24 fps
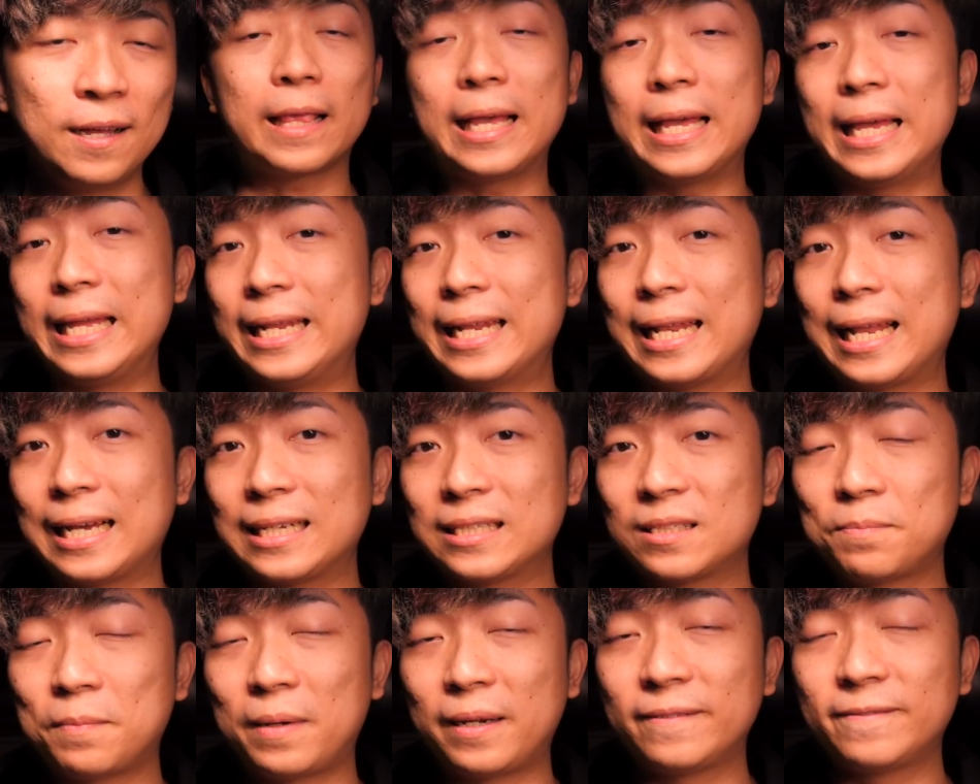In
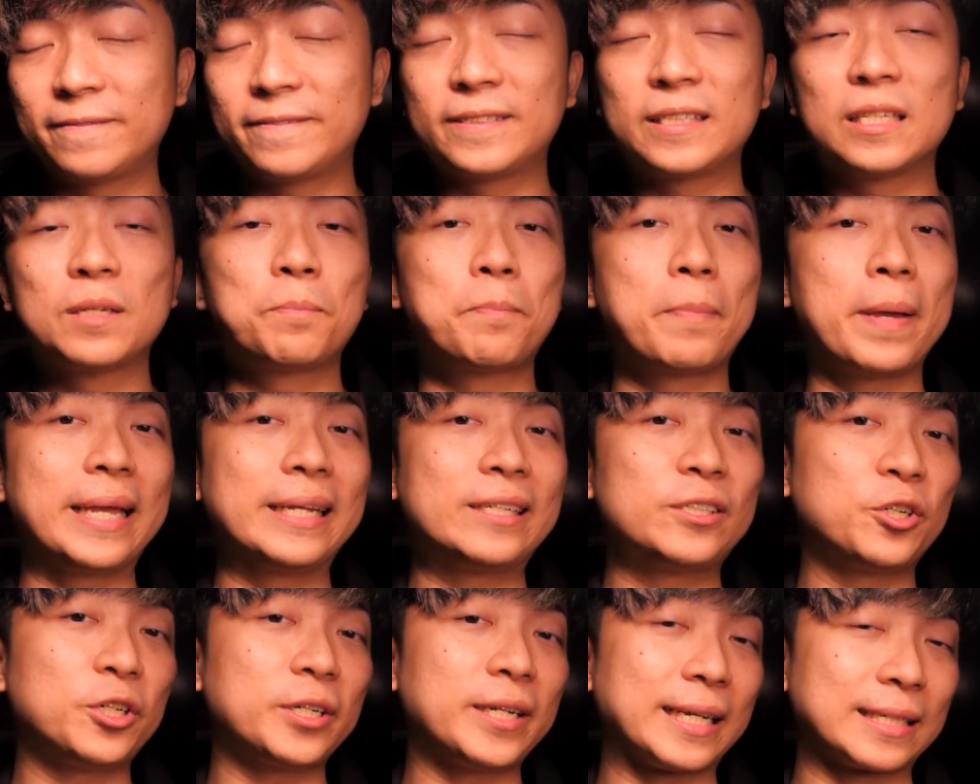last month's
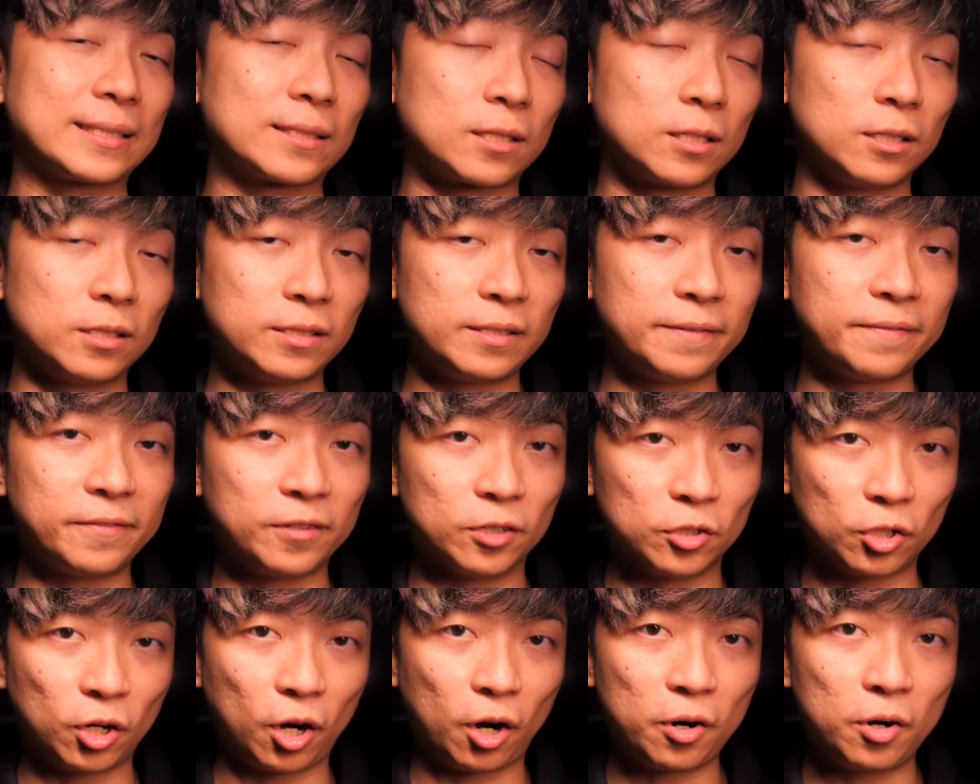Patreon exclusive
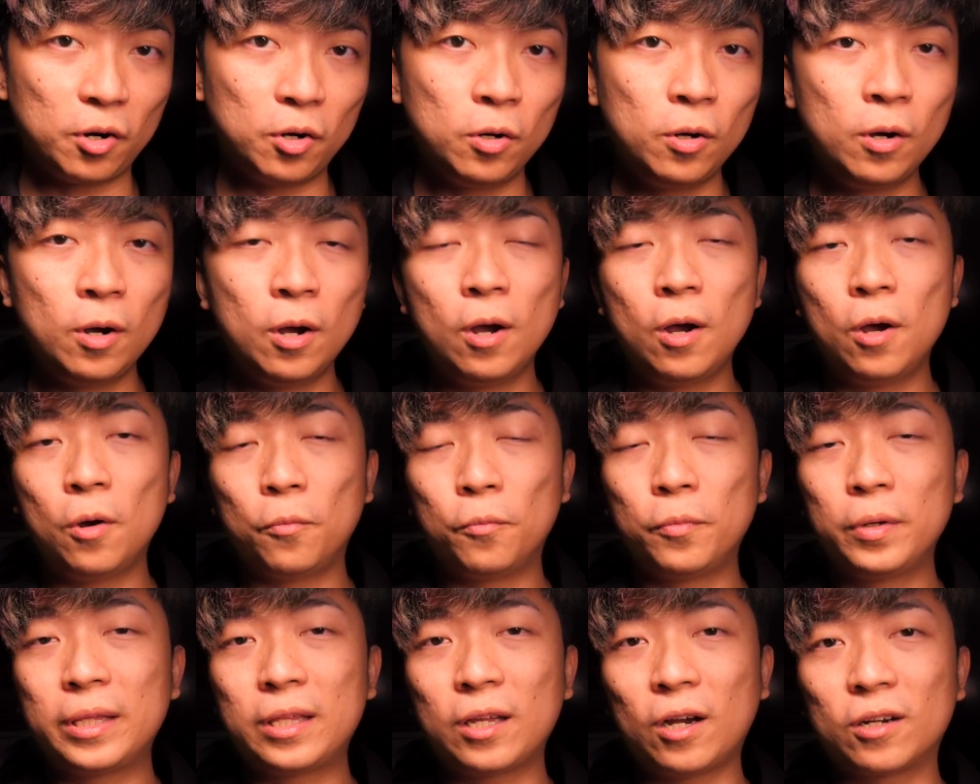tutorial,
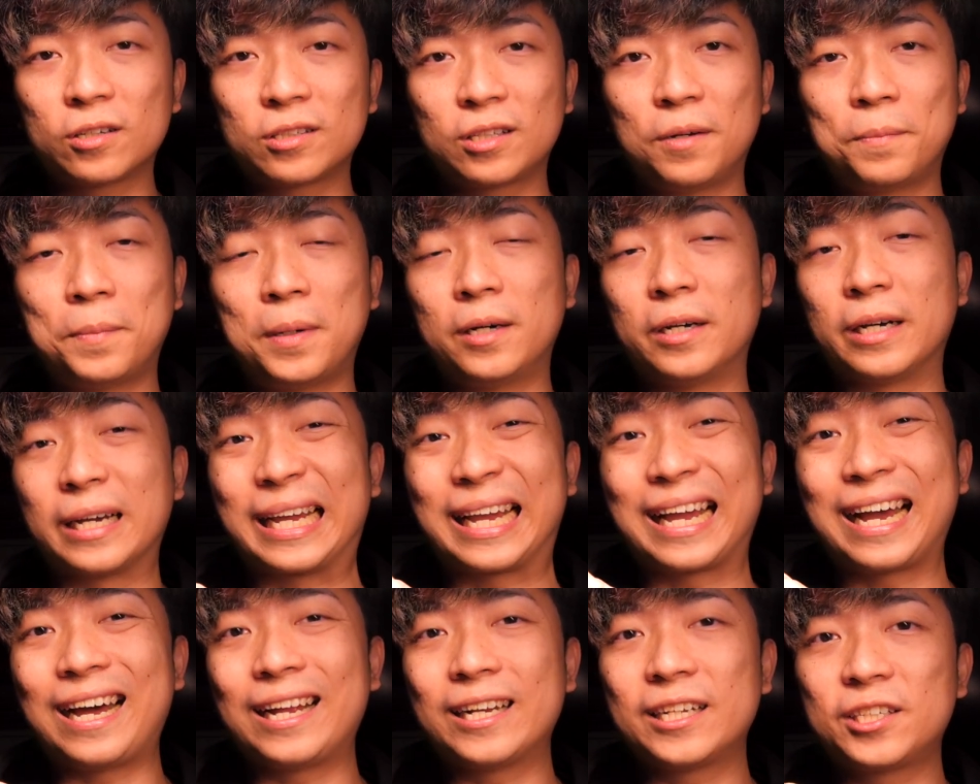we talked about
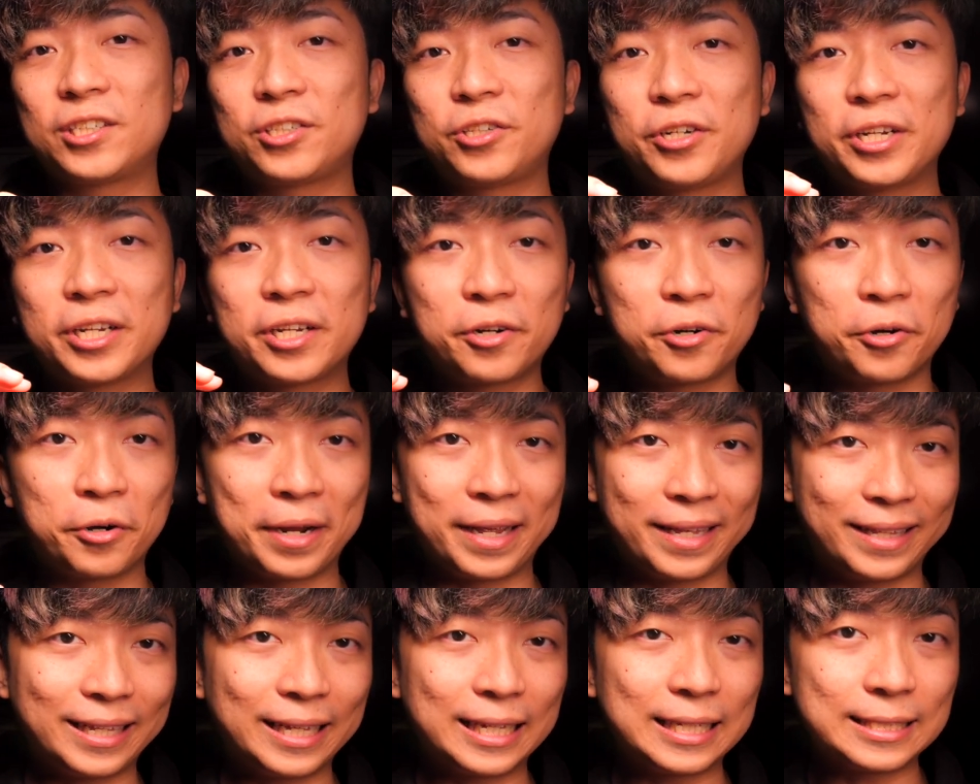a cardistry
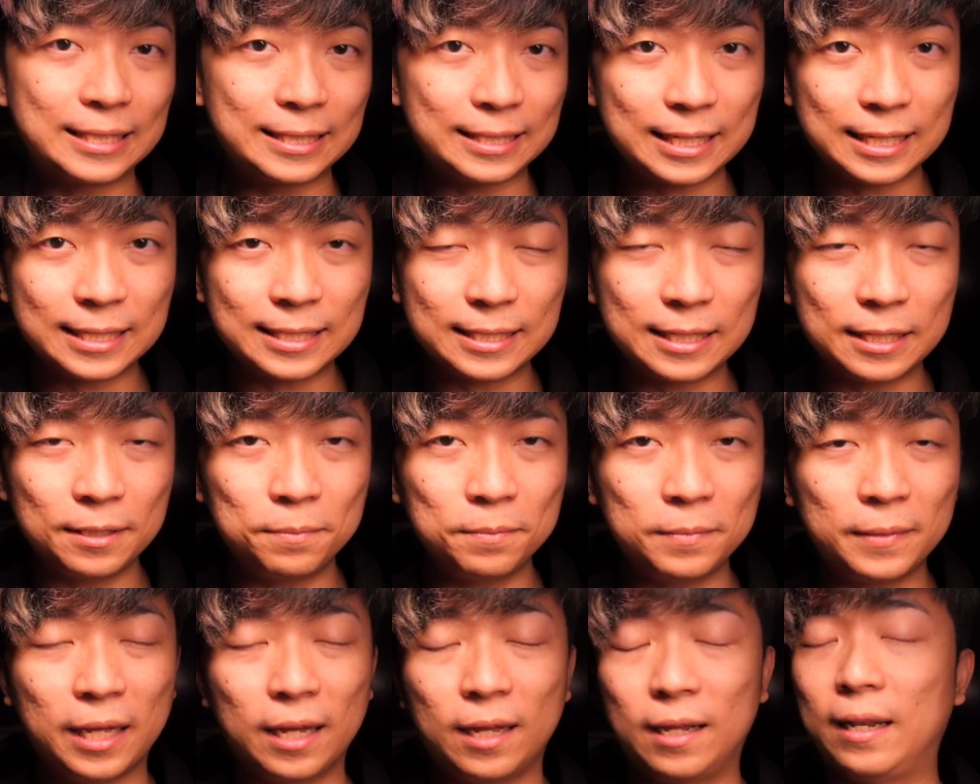creating system
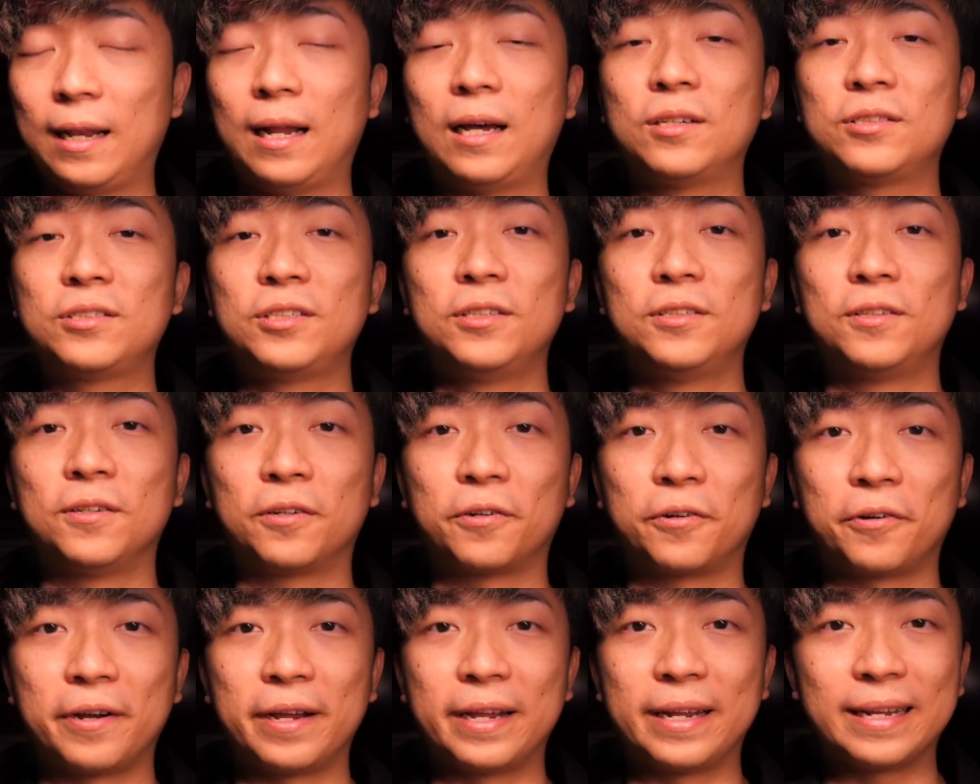that allows you to
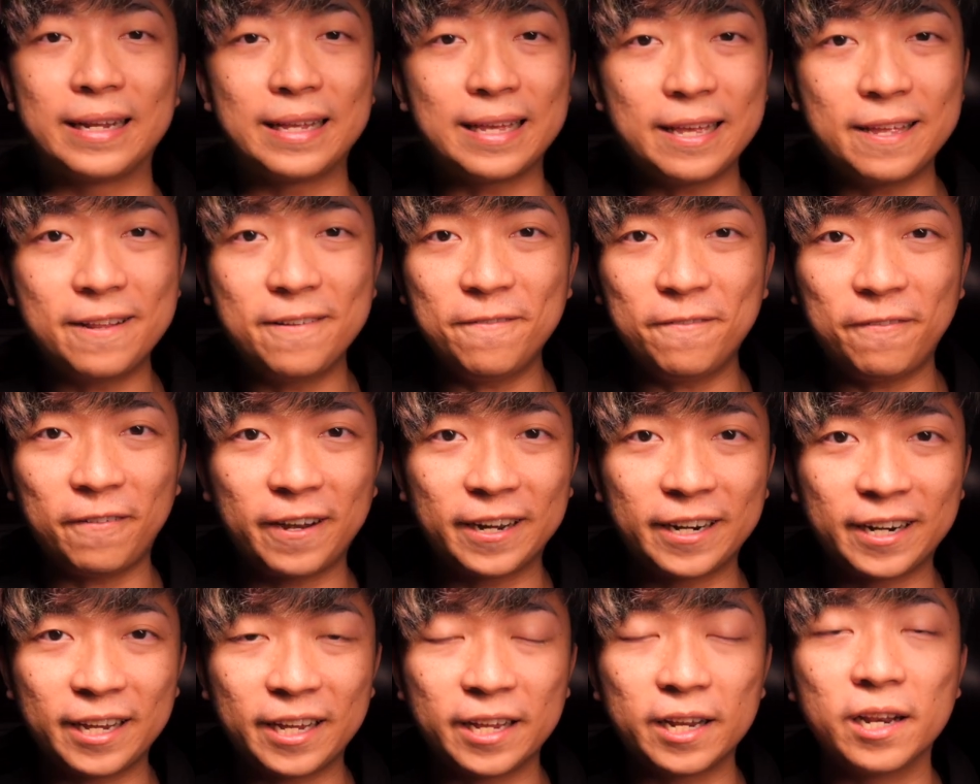create
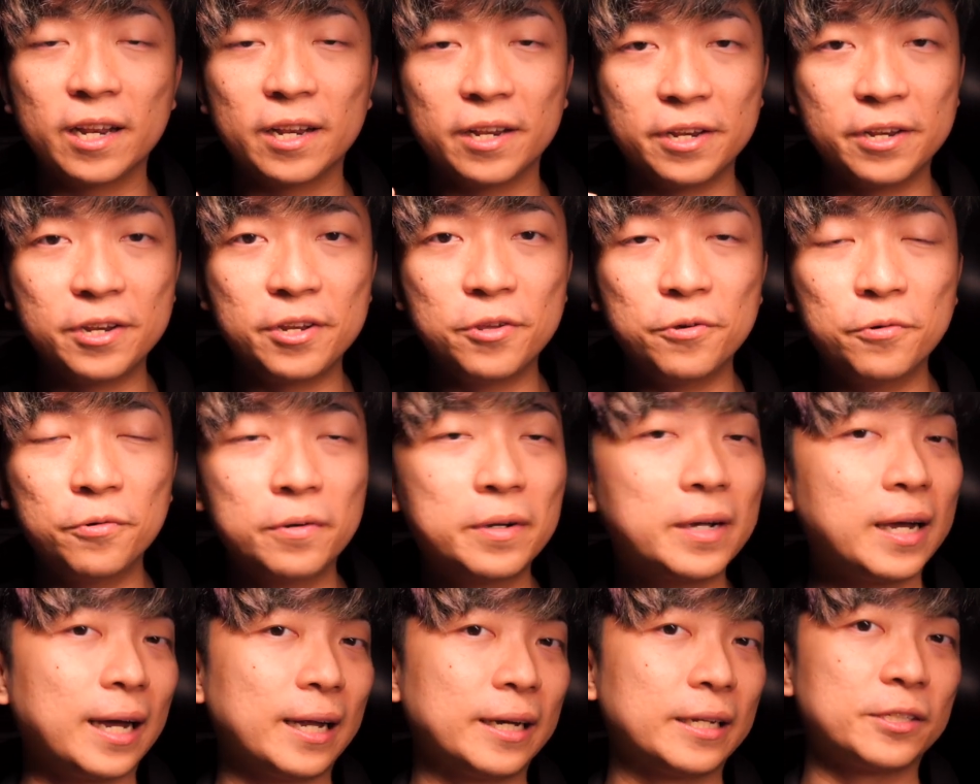infinite new
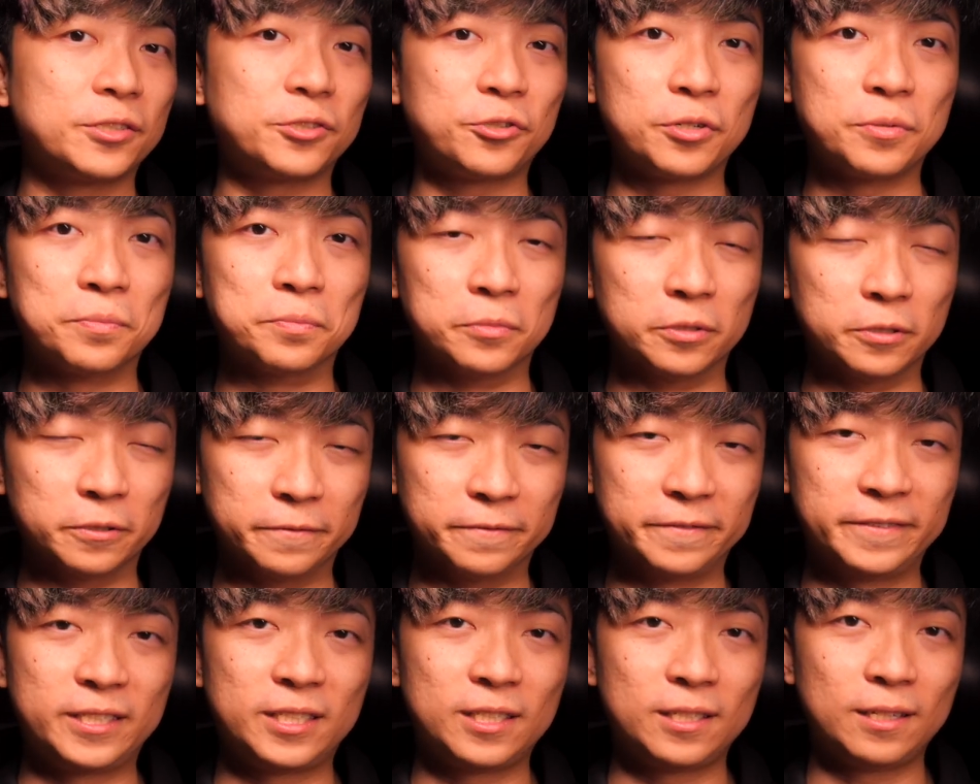cardistry
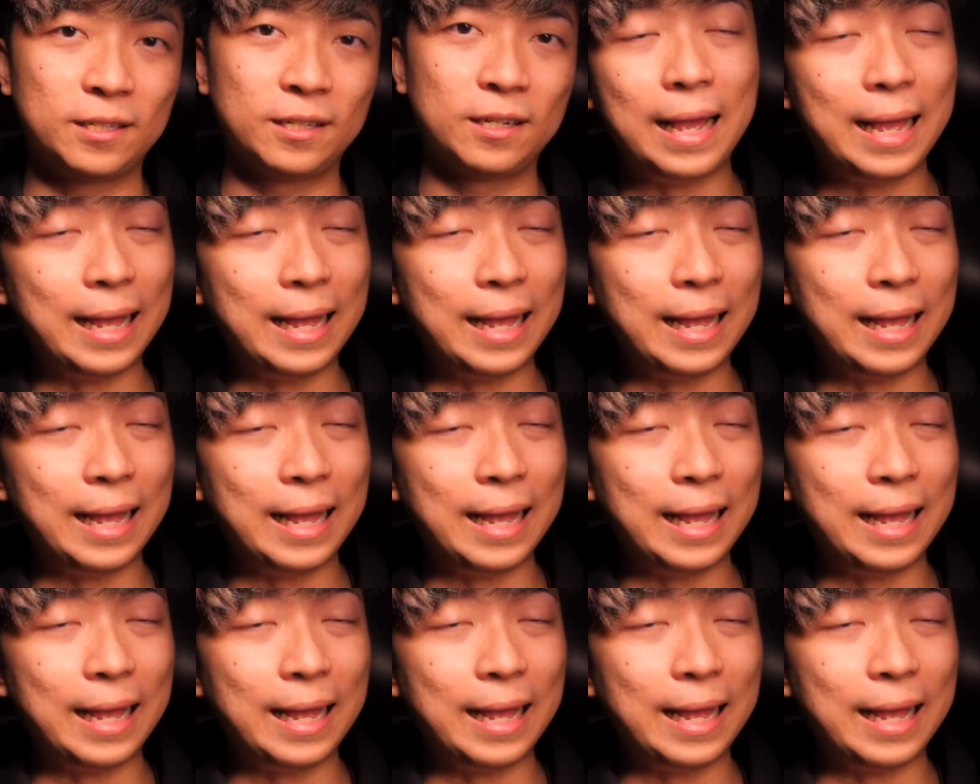moves.